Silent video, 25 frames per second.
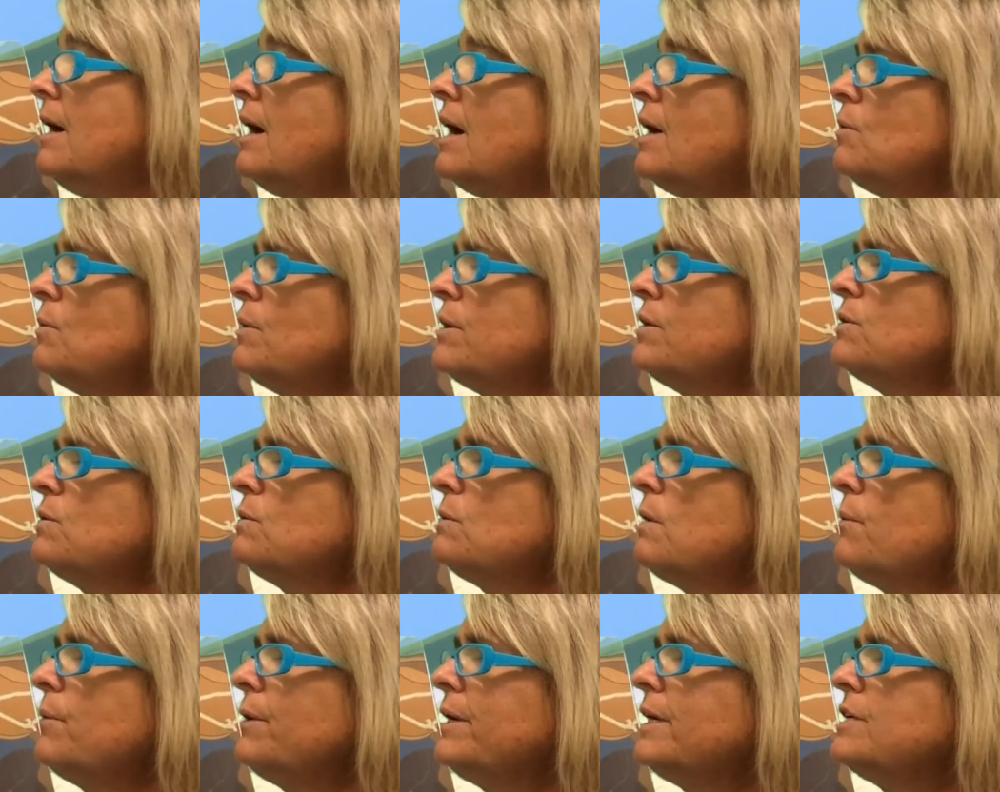"I wonder
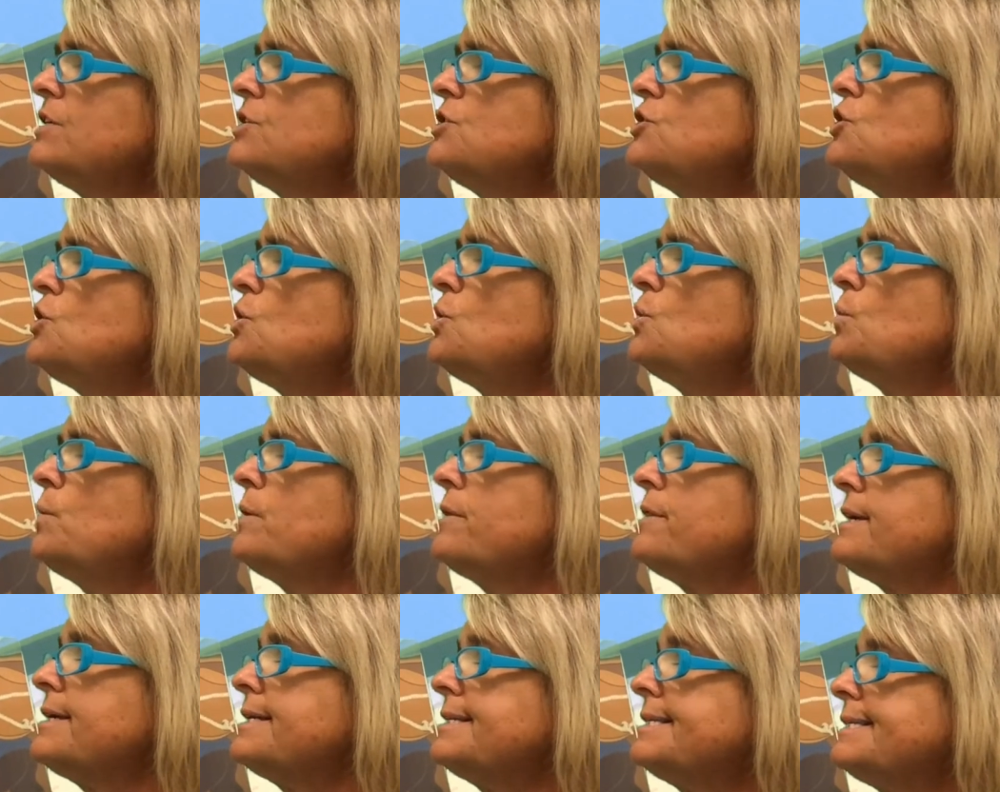what we can do
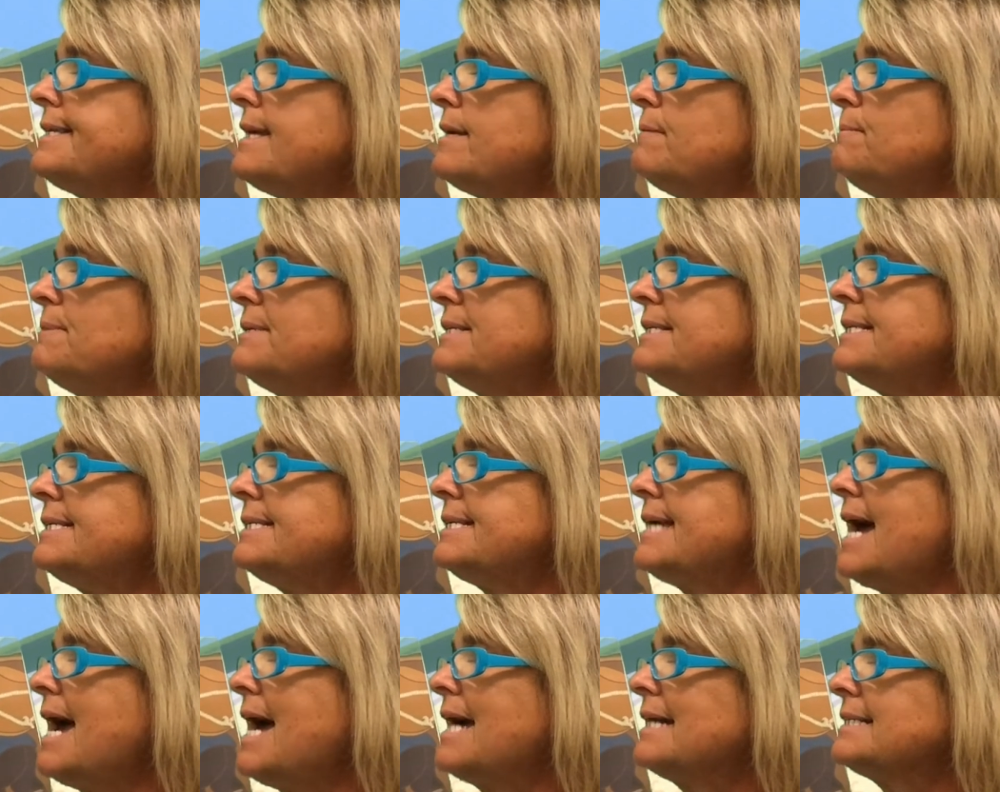with it," said
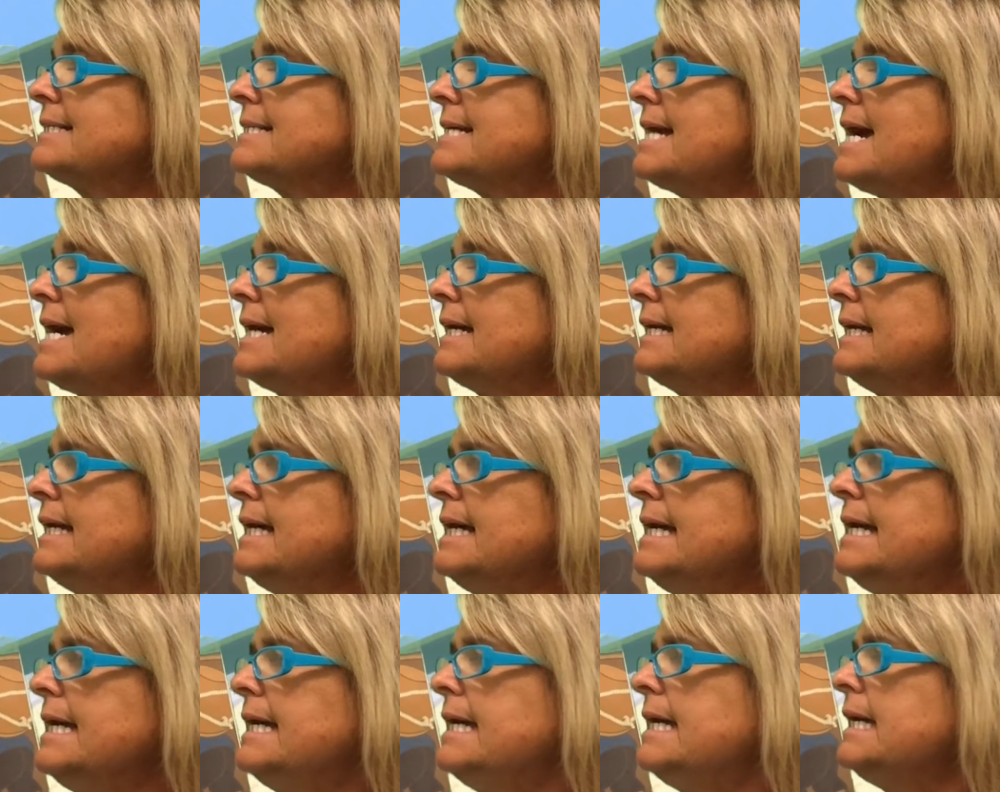Mrs. Haktak.
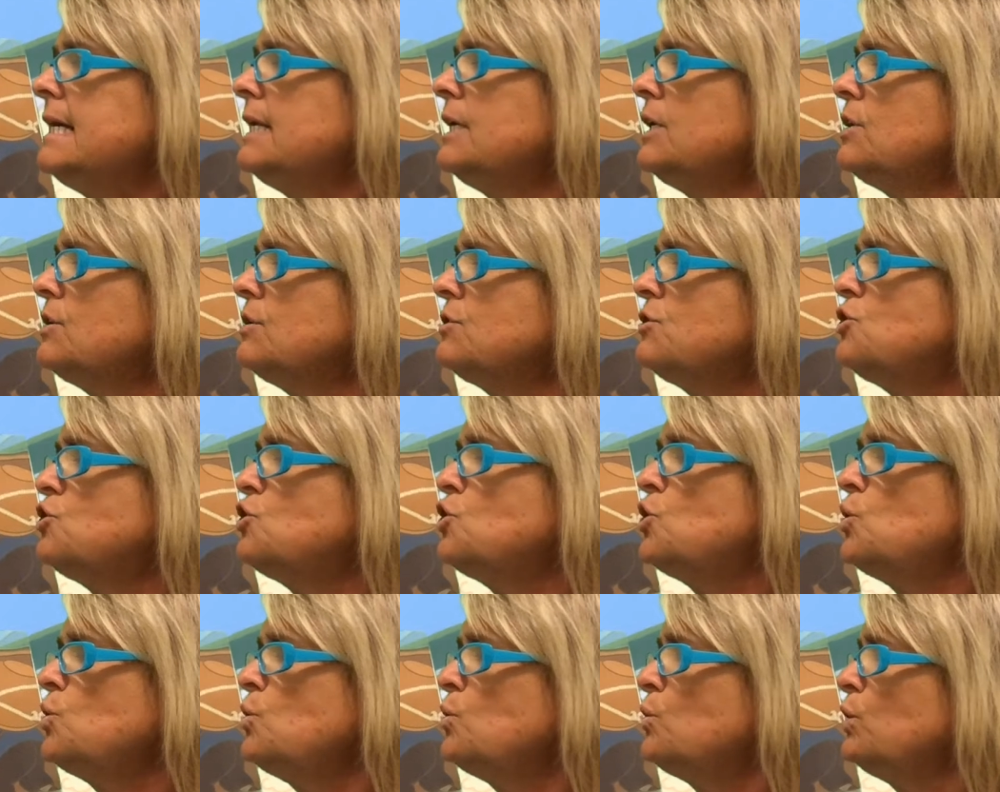"It looks
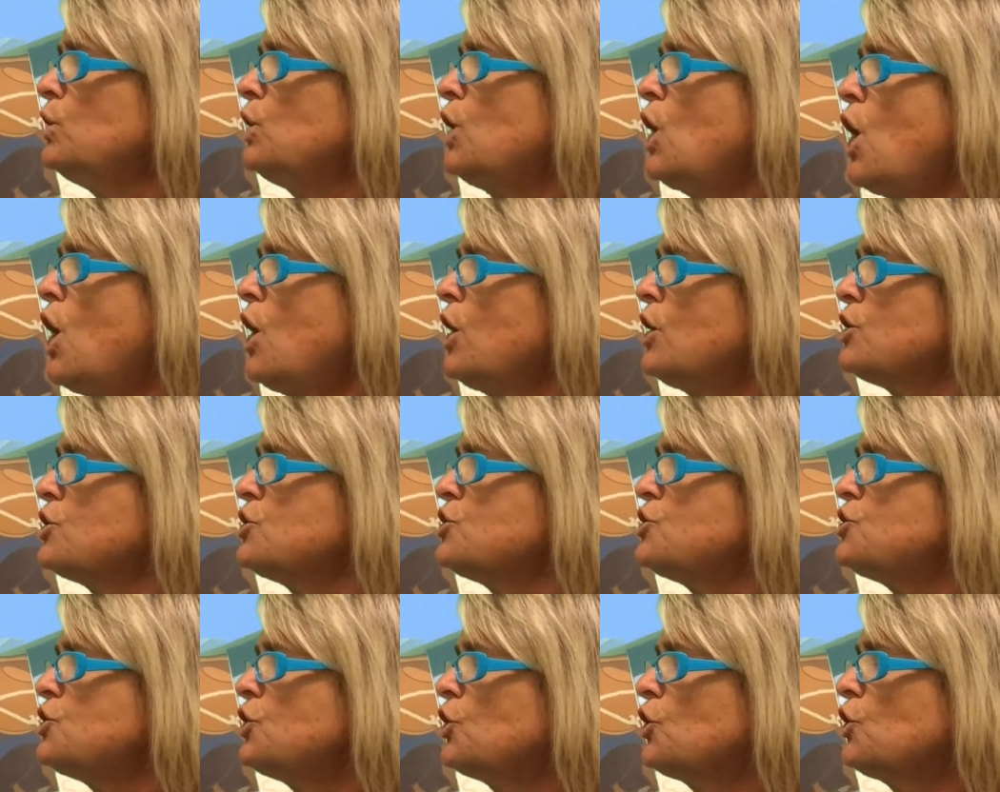too
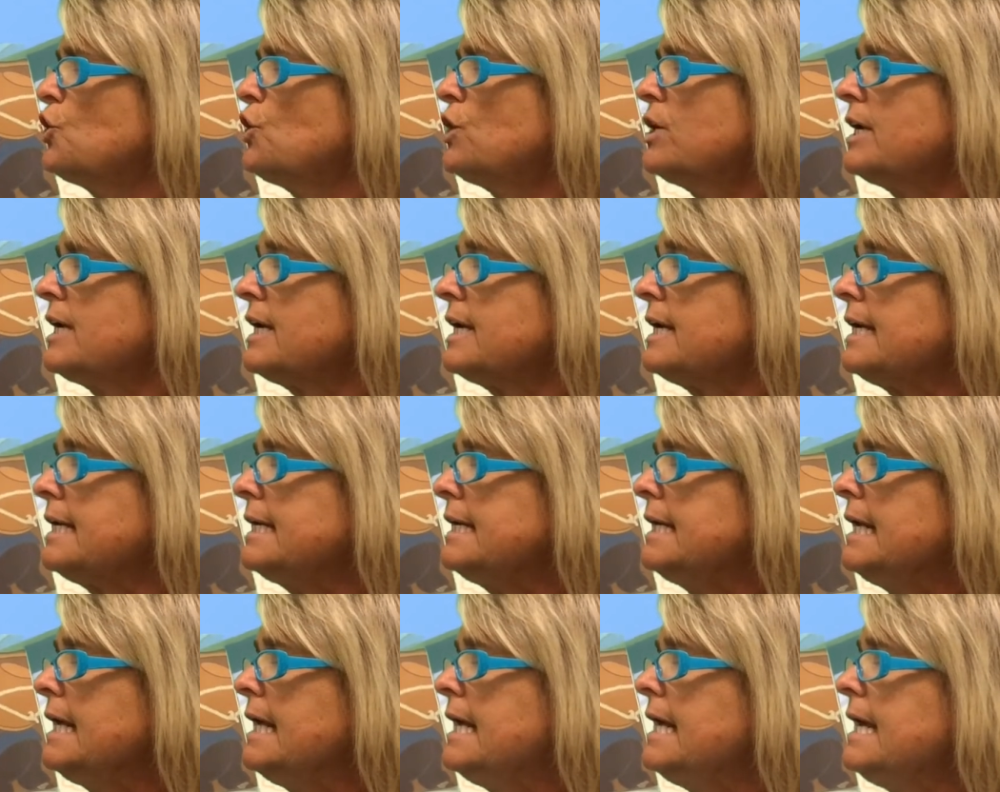large to cook
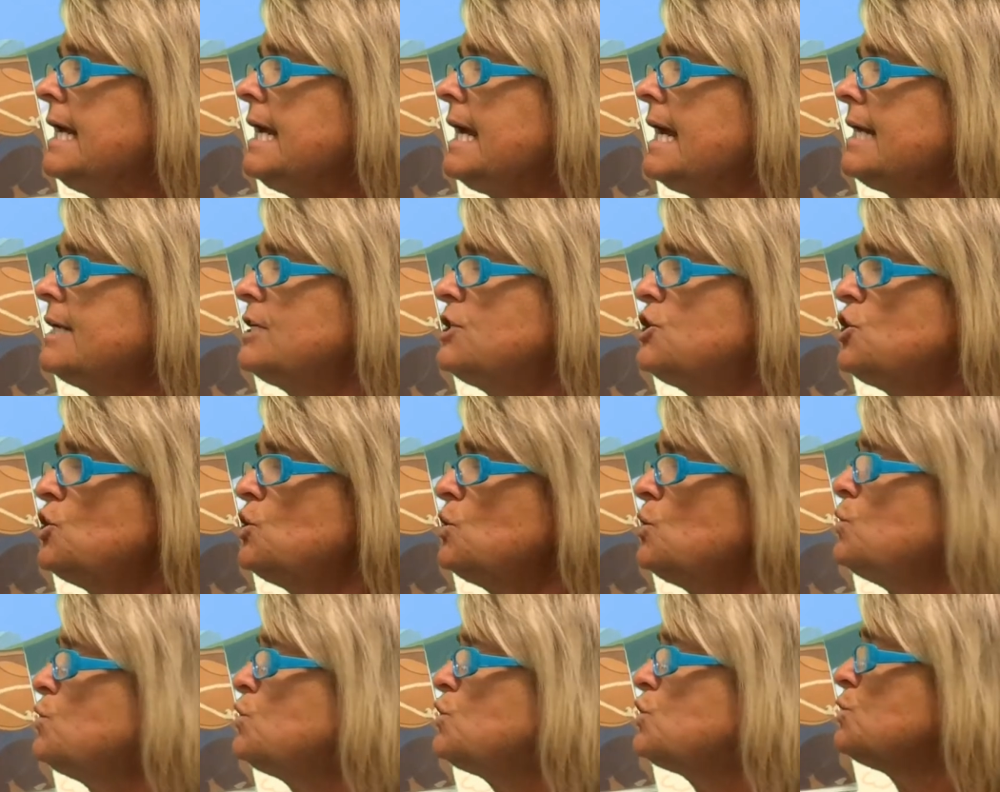in and
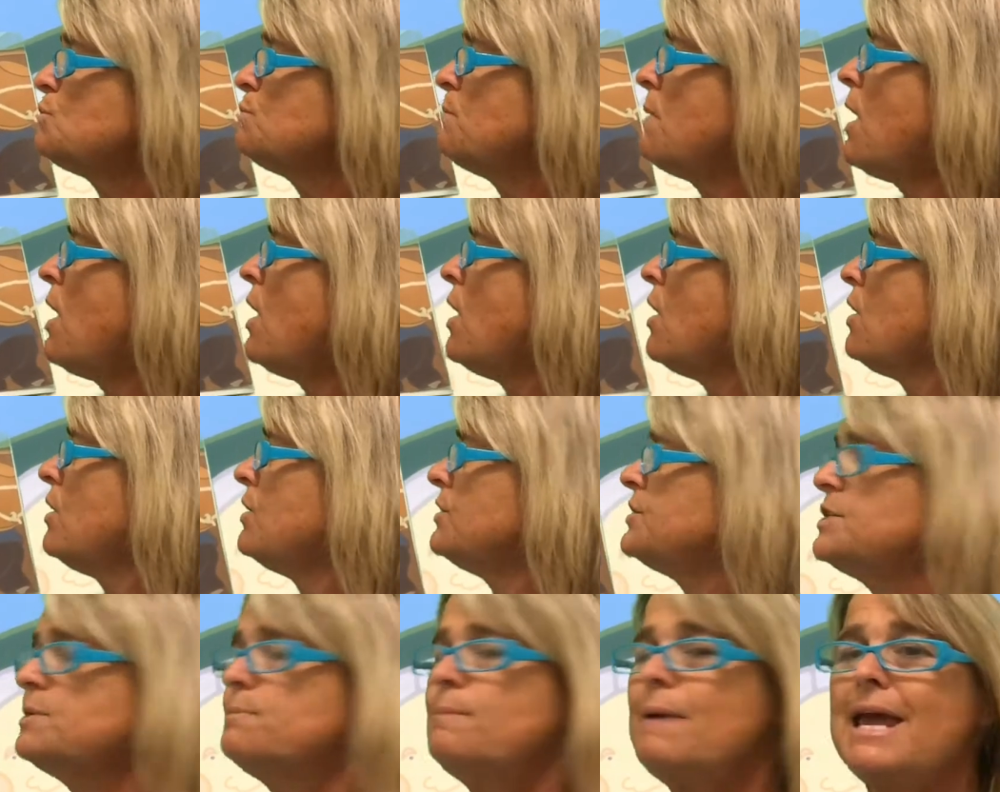too
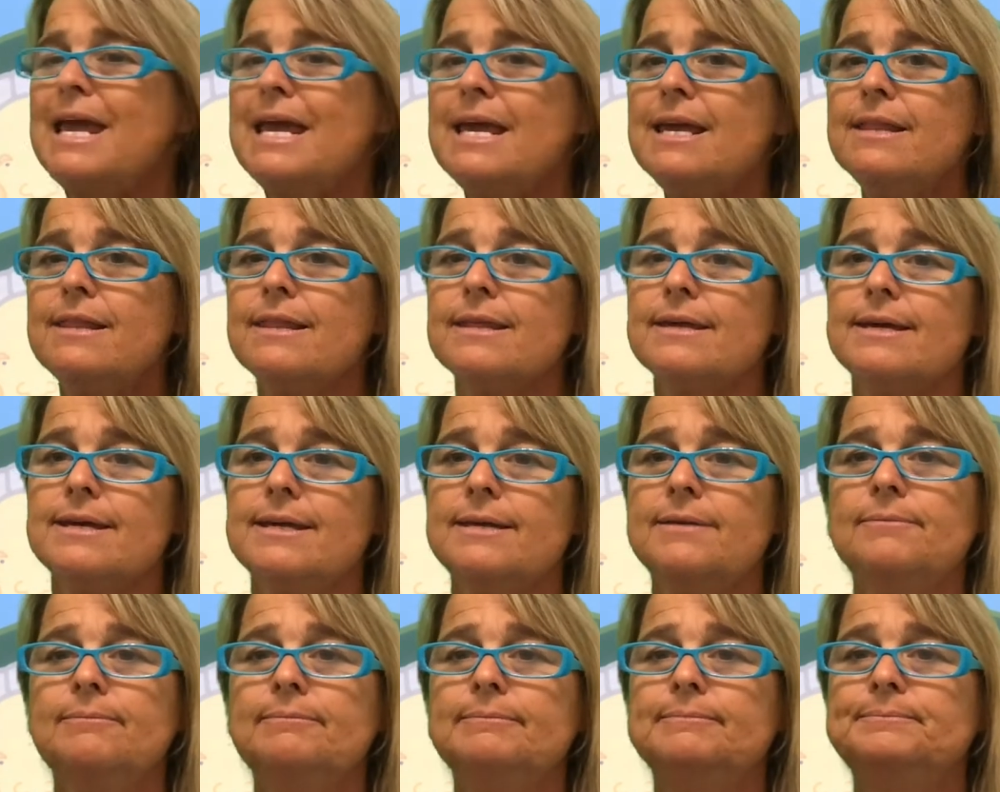small to bathe
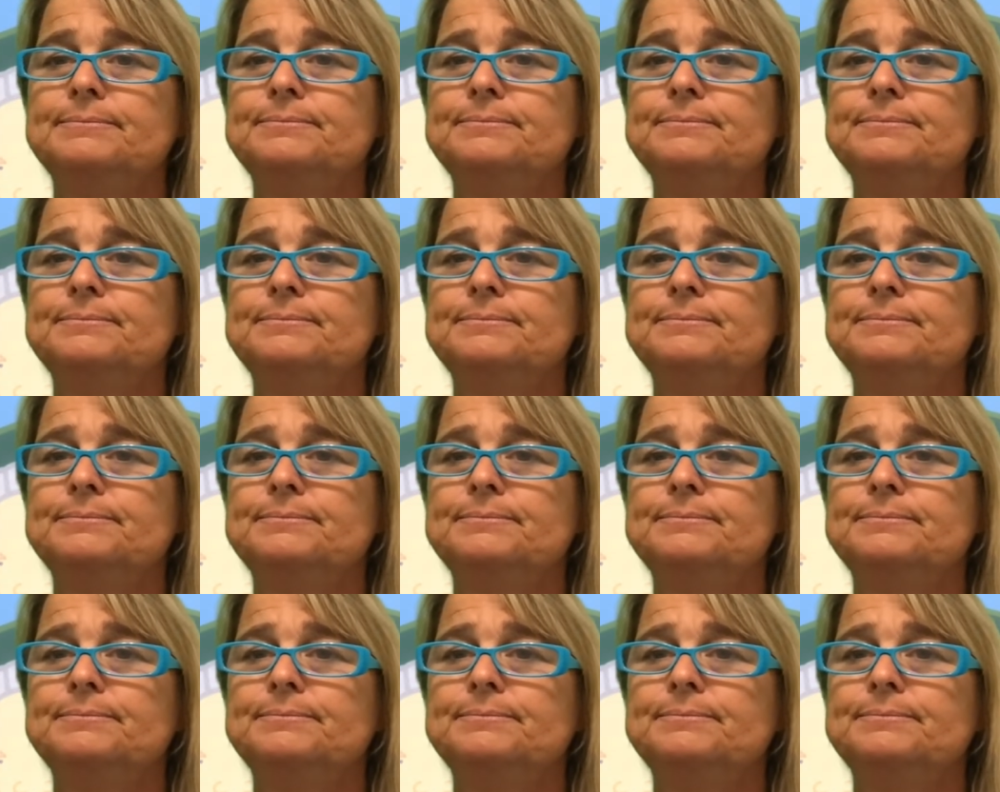in."